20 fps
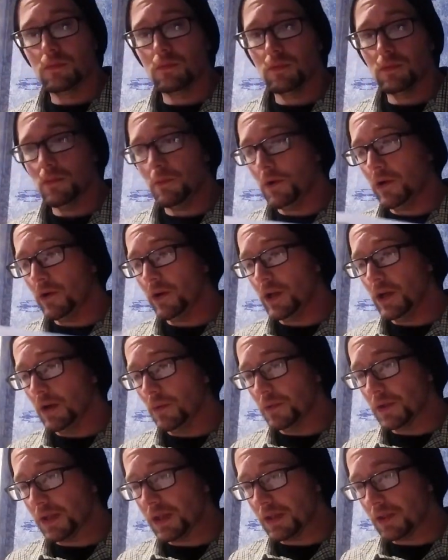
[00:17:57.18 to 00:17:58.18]
I'm already
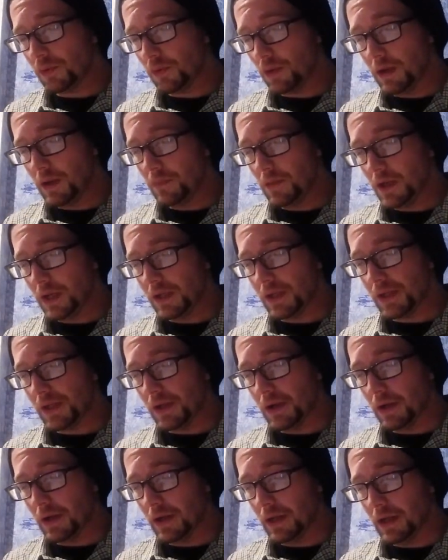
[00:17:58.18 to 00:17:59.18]
almost at 20 minutes
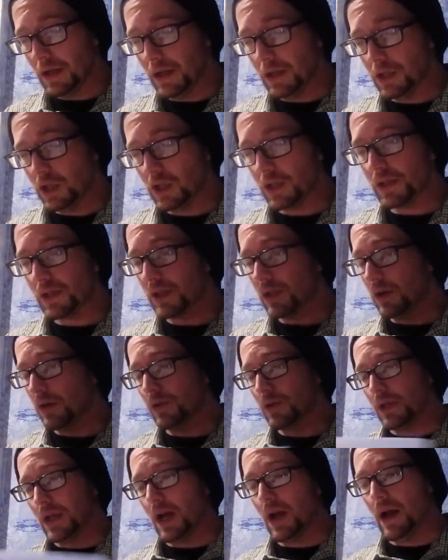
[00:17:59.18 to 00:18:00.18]
here, and it just
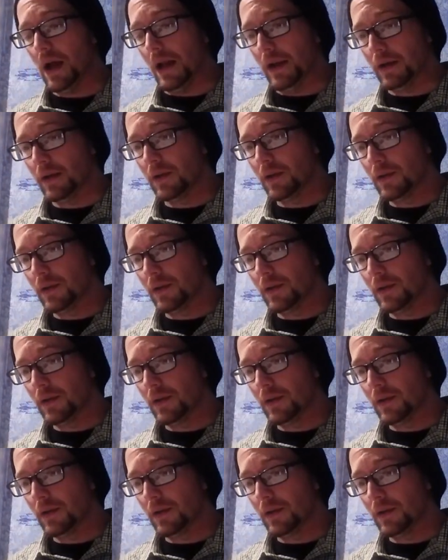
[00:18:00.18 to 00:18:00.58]
goes on.